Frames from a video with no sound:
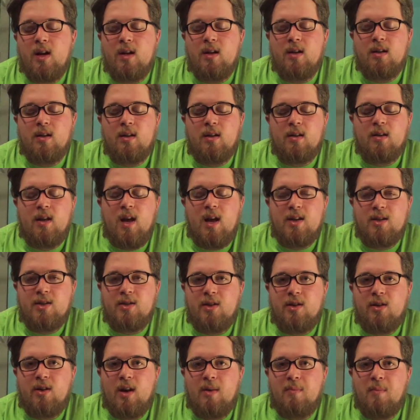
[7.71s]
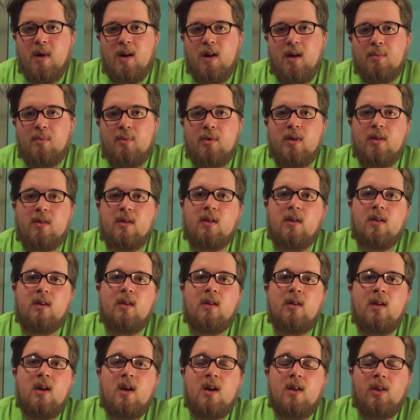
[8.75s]
and last year I met up with
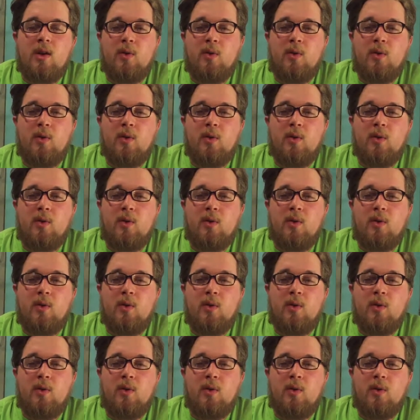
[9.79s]
the